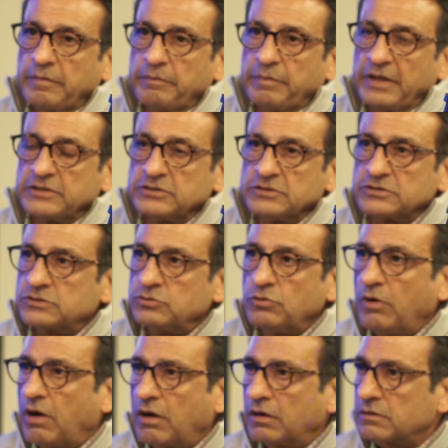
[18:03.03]
patients
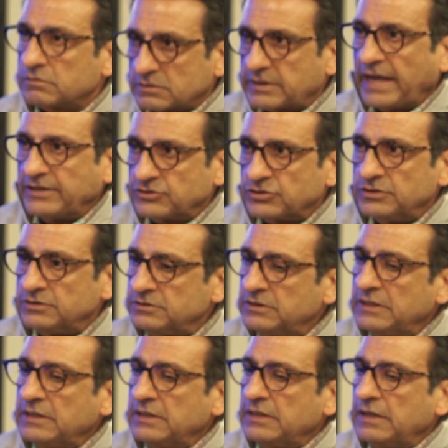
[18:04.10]
who are cancer.
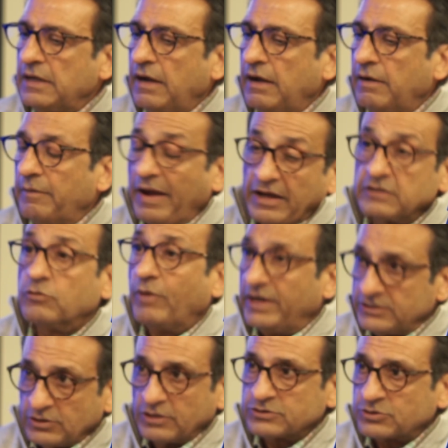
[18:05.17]

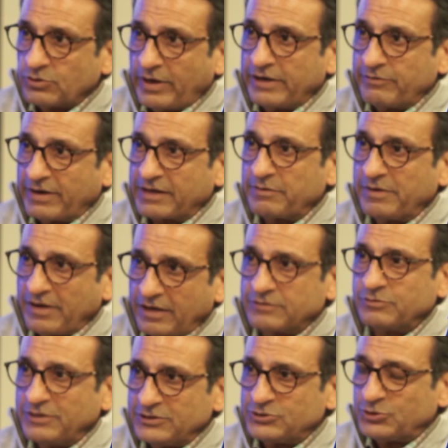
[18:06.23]
Otherwise, also, I recommend not
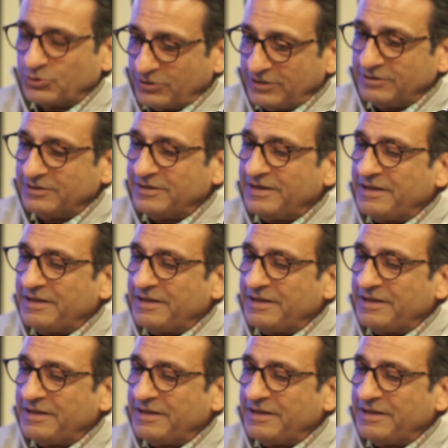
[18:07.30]
to eat sugar.